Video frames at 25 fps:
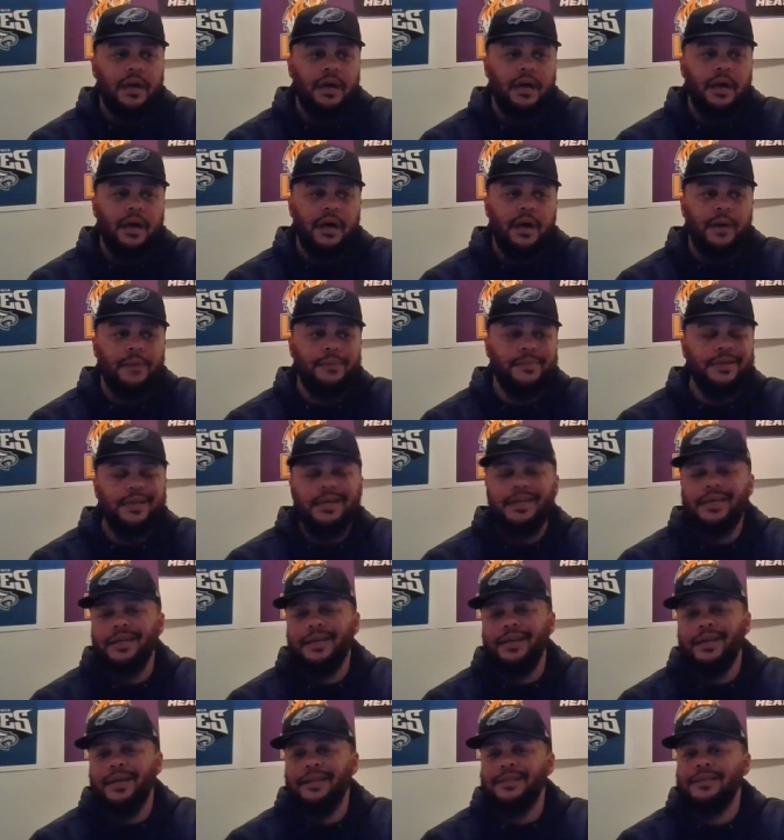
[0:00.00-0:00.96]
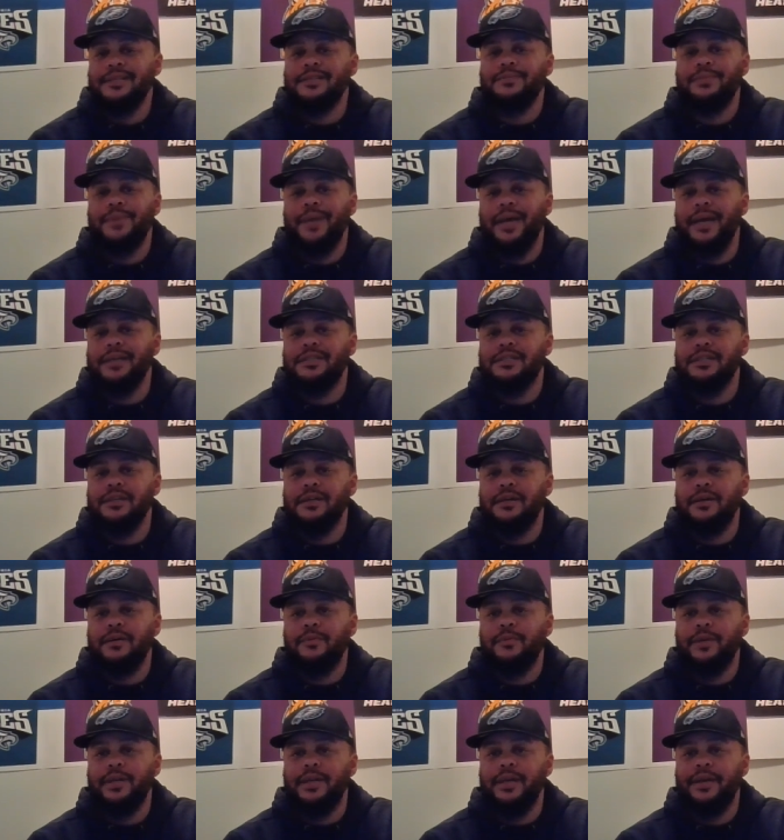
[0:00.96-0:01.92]
Um, looking at this
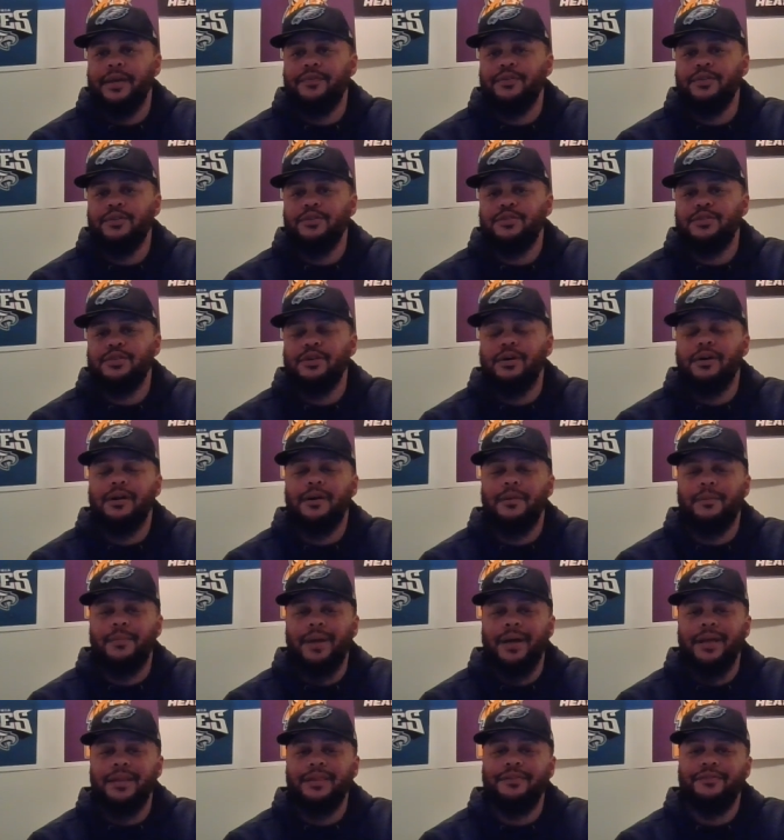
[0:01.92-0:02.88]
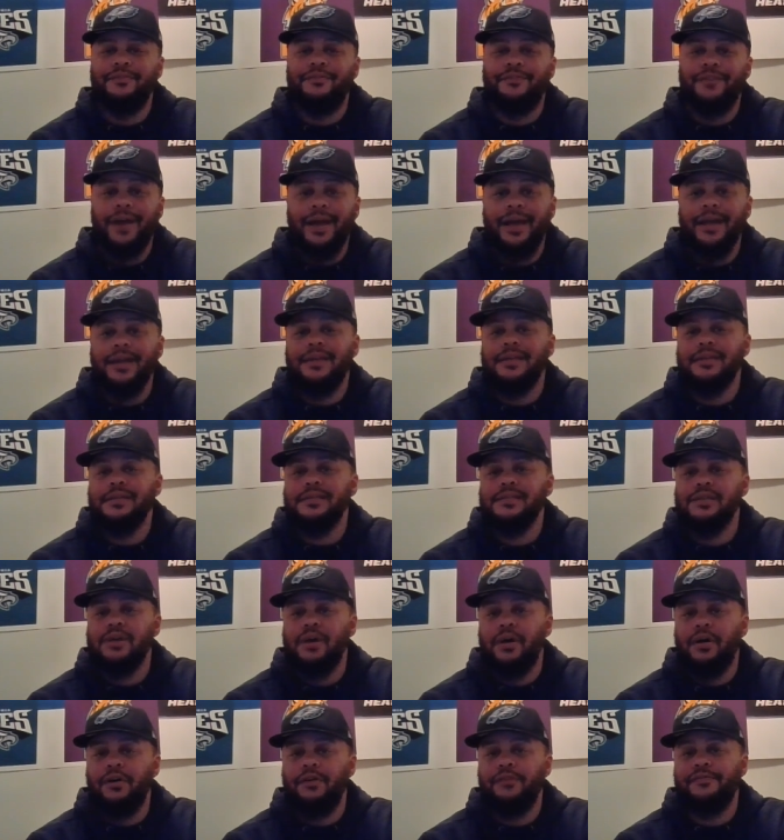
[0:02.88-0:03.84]
matchup, whenever you talk about the Vikings
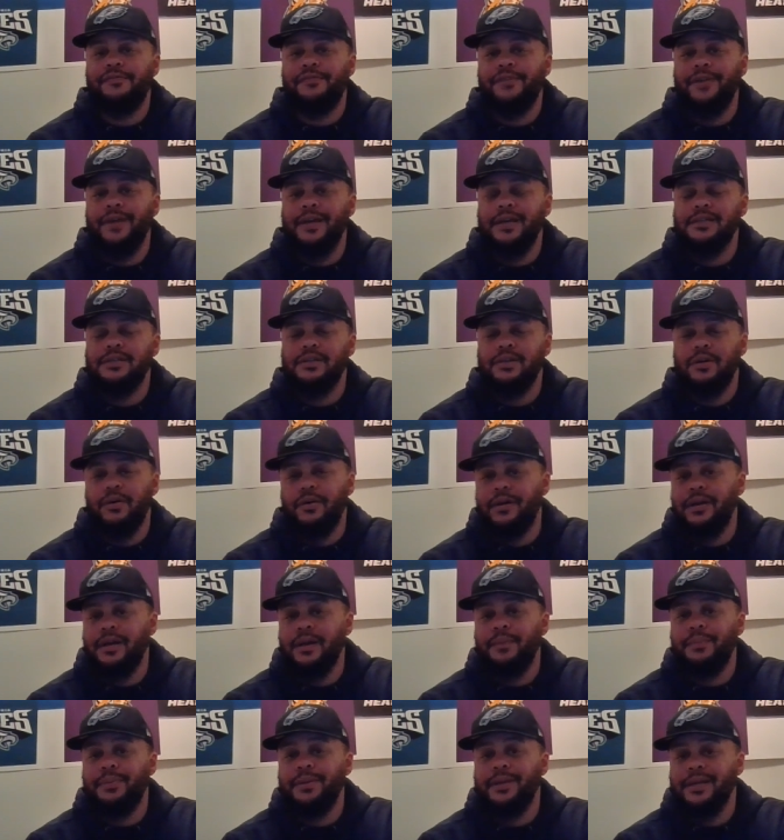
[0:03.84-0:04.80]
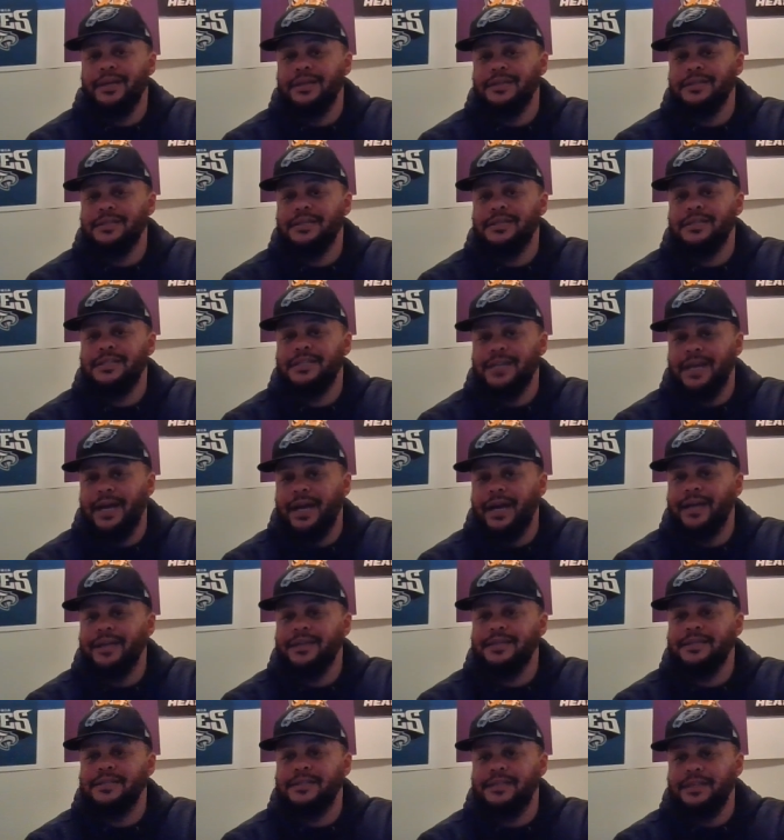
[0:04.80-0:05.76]
offense going up against the
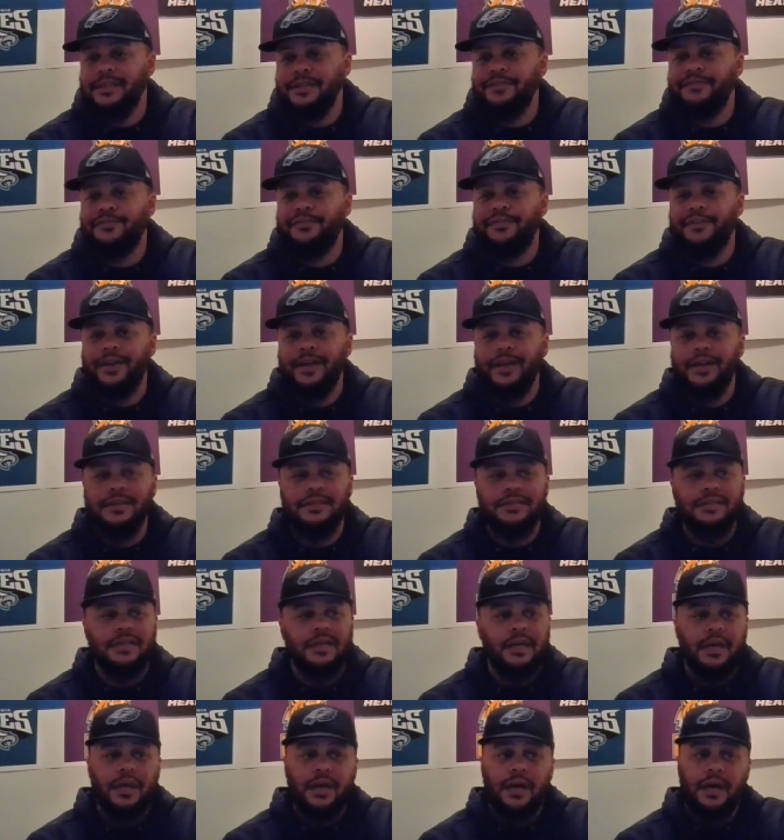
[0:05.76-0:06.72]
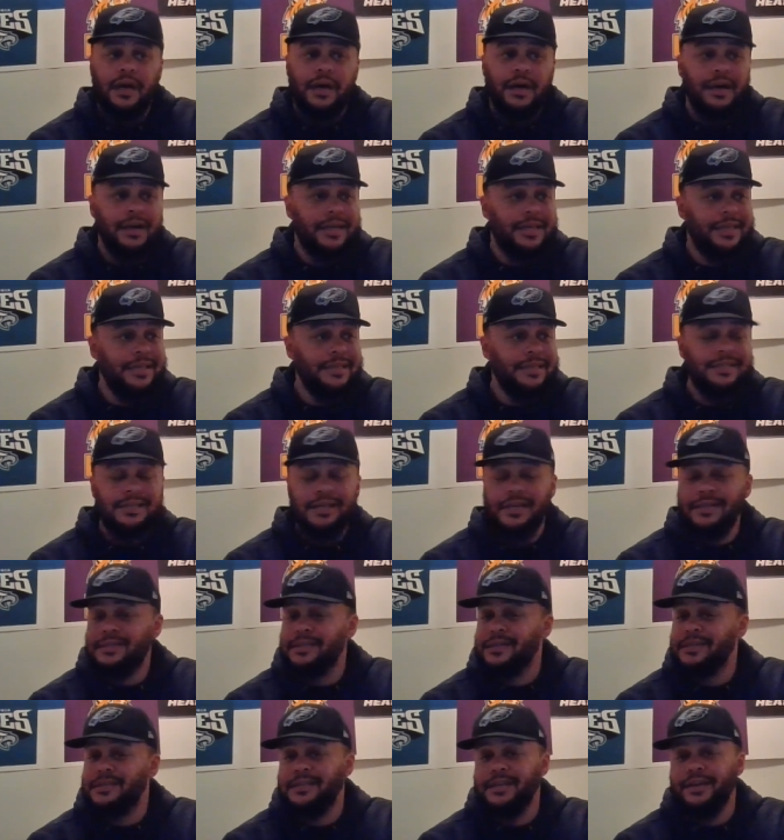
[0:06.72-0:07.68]
Giants defense, uh, get
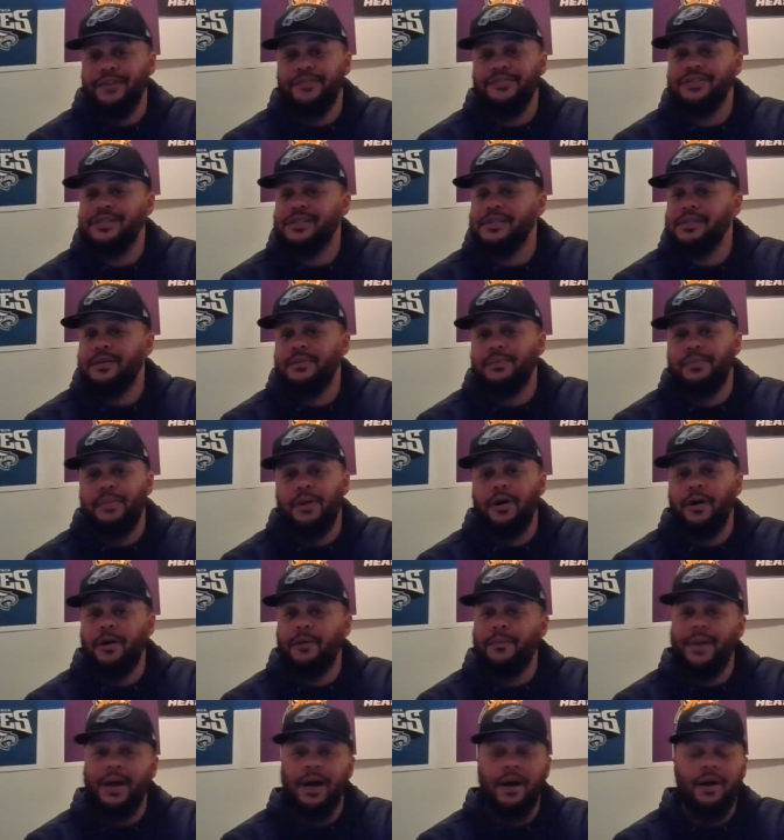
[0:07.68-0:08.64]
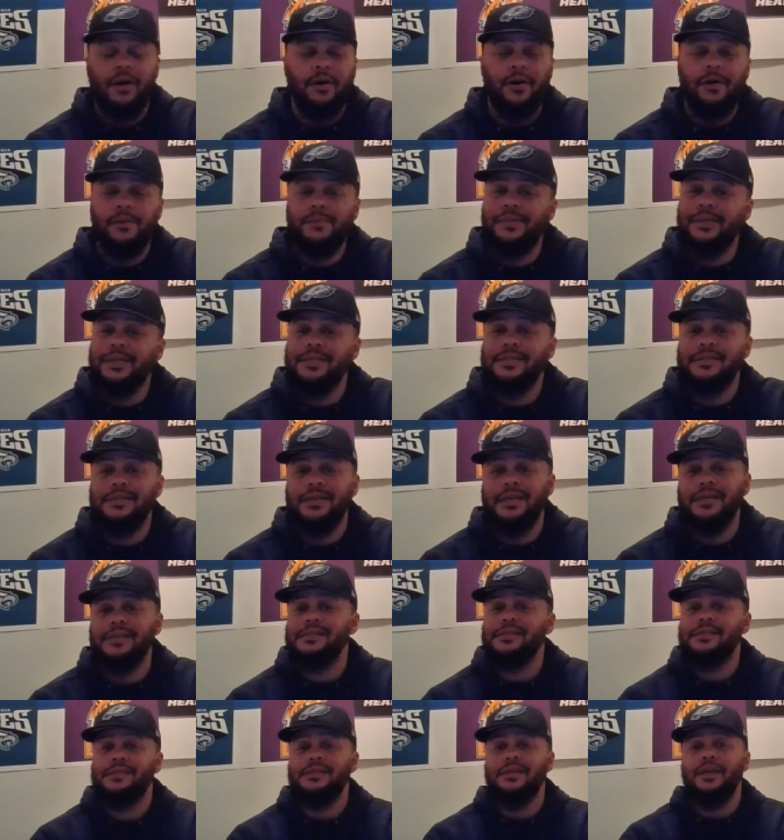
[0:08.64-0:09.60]
Justin Jefferson the ball by all means
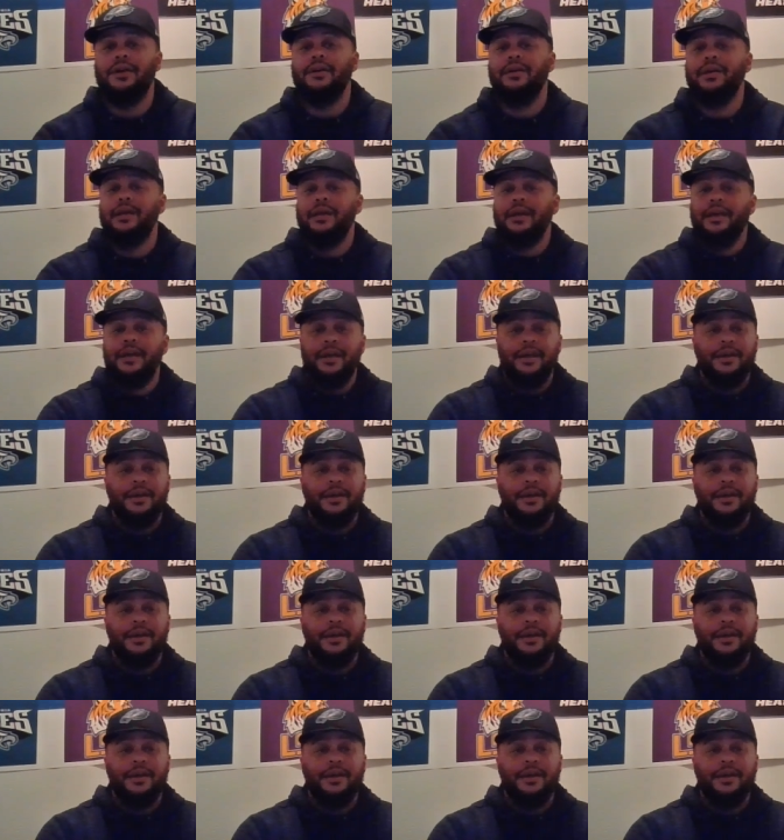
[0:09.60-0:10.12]
necessary.